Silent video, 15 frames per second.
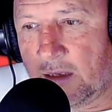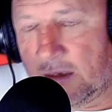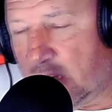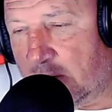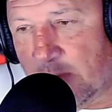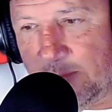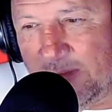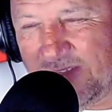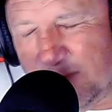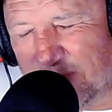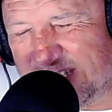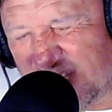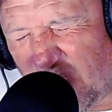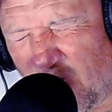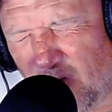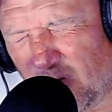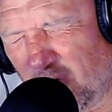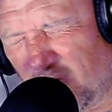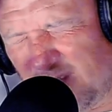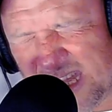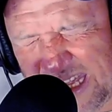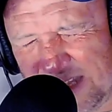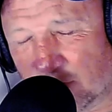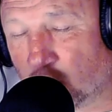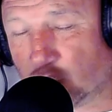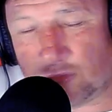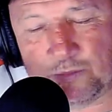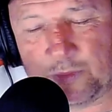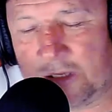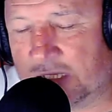I, remember, I think it was Colin or Ian.
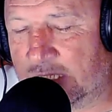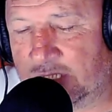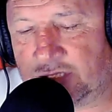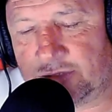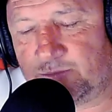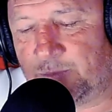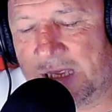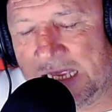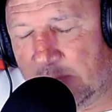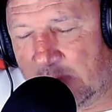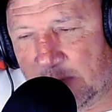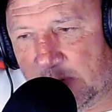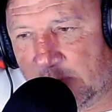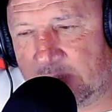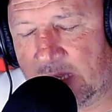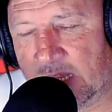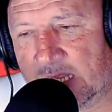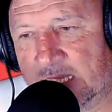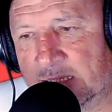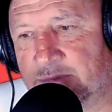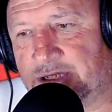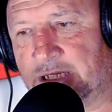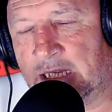Just please bear with me with names